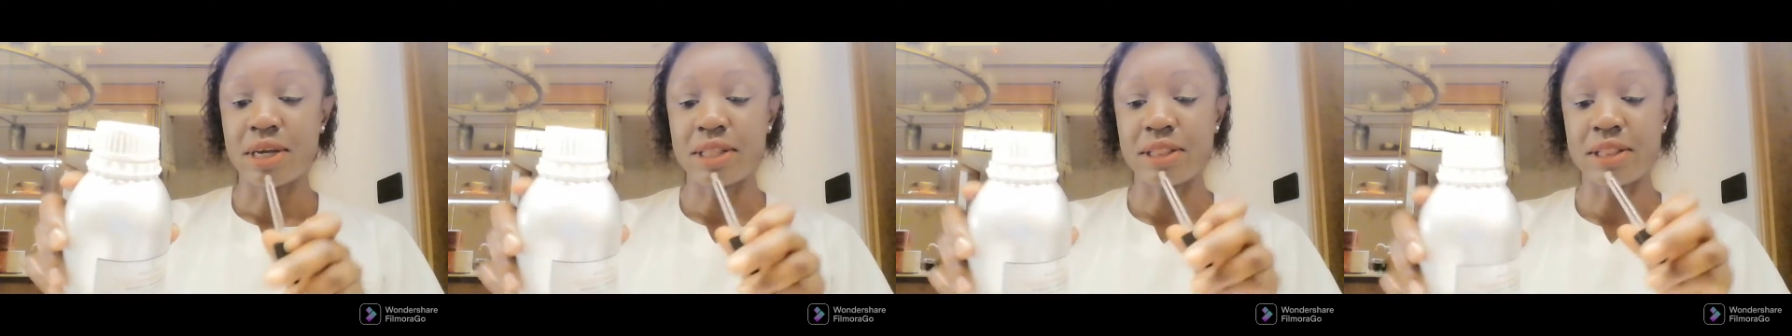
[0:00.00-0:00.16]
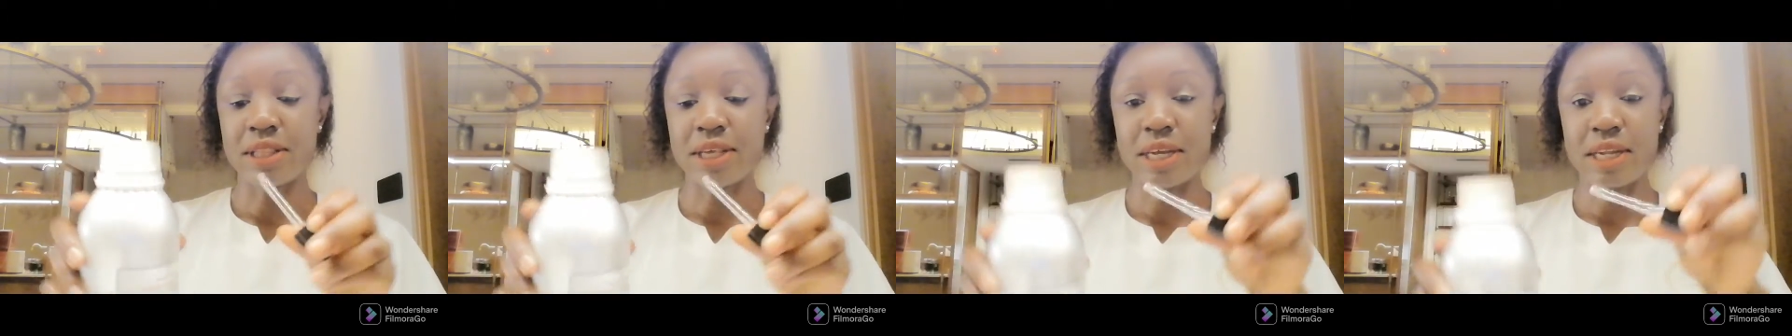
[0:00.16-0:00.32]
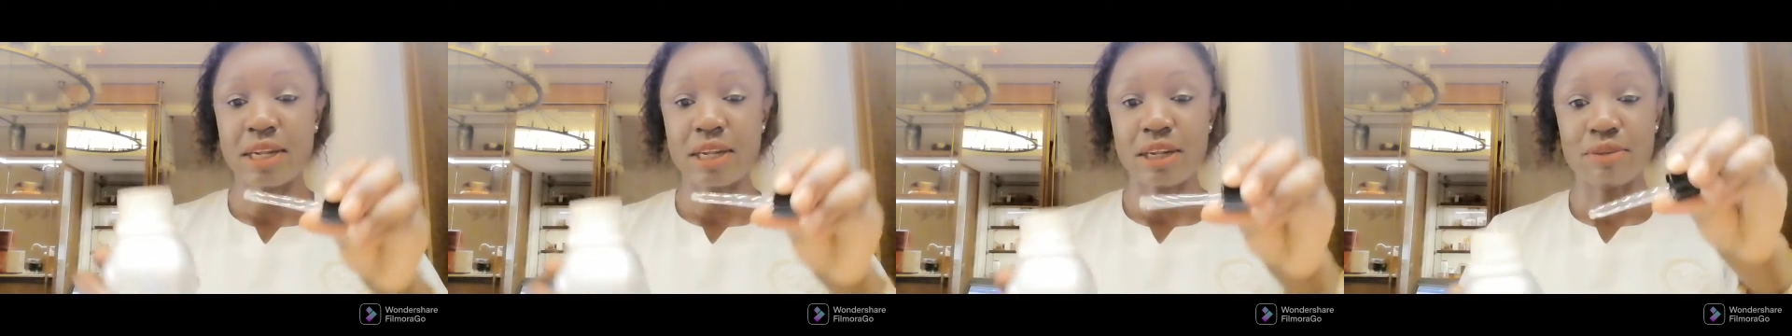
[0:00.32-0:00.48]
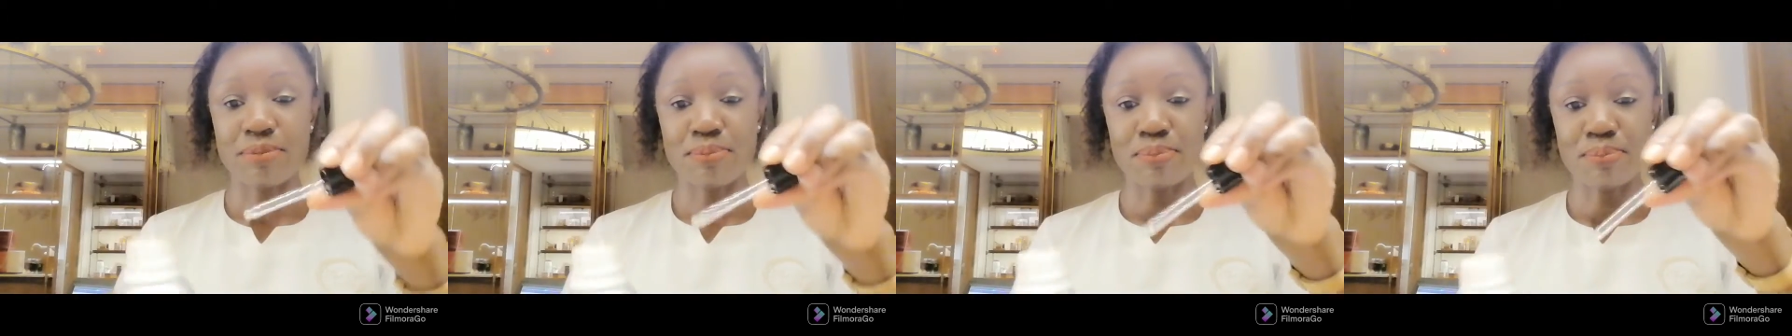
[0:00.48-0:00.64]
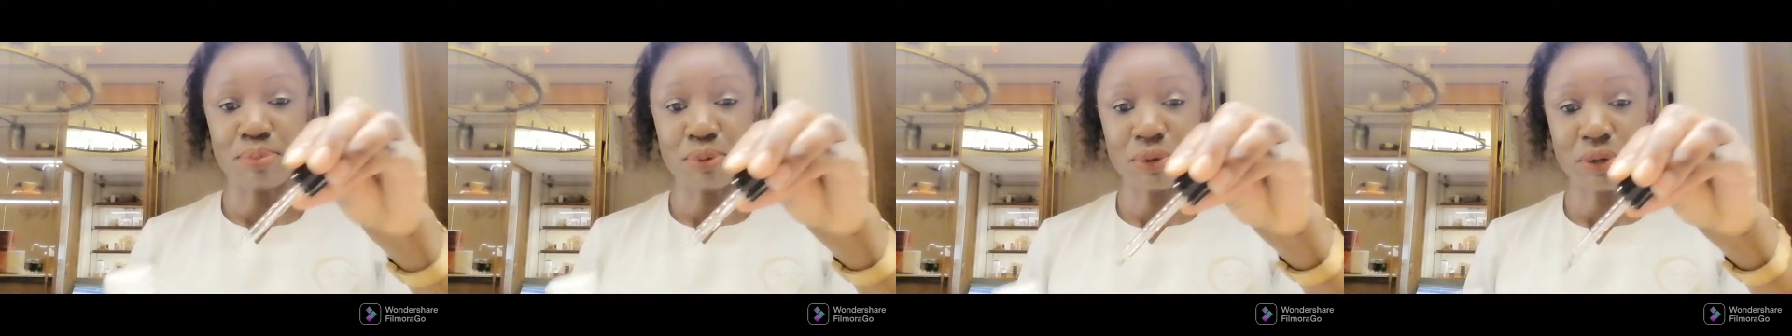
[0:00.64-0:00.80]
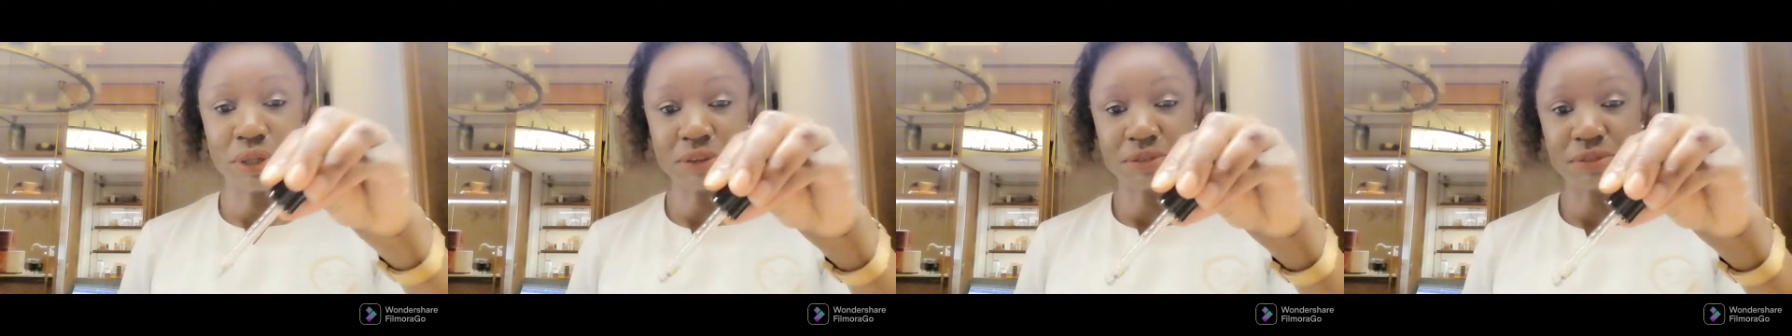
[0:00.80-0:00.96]
and then
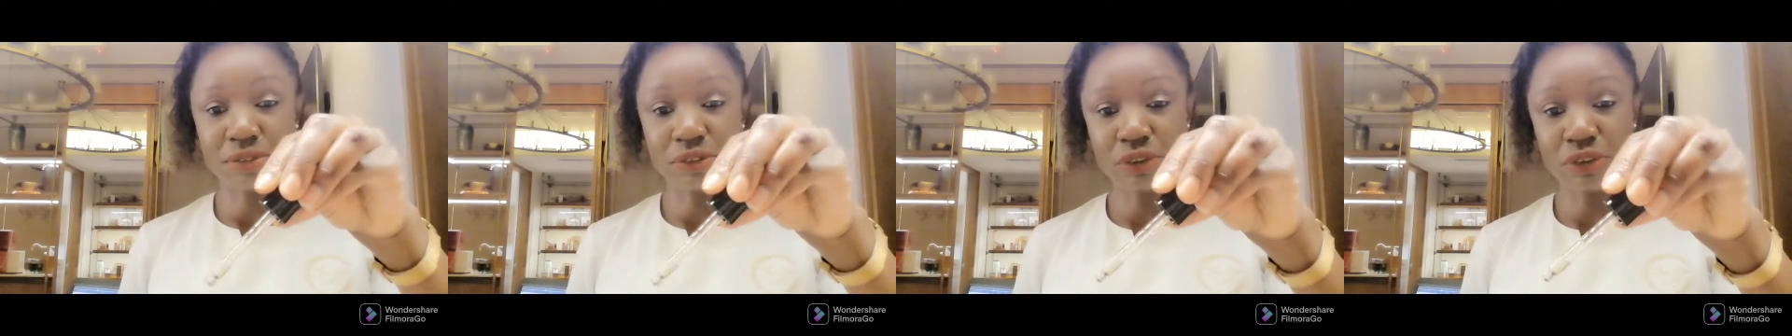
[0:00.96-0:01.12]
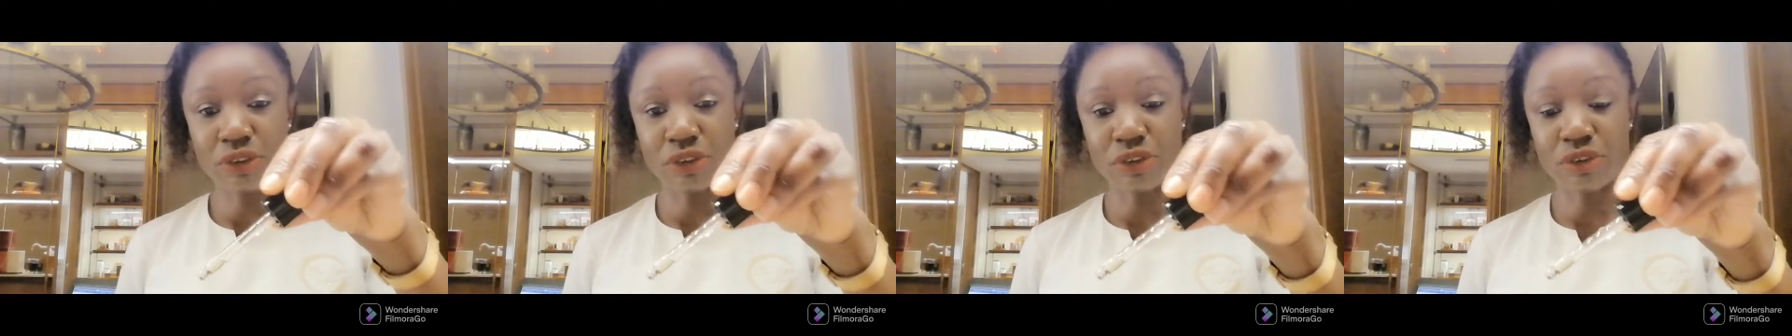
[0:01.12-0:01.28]
put a few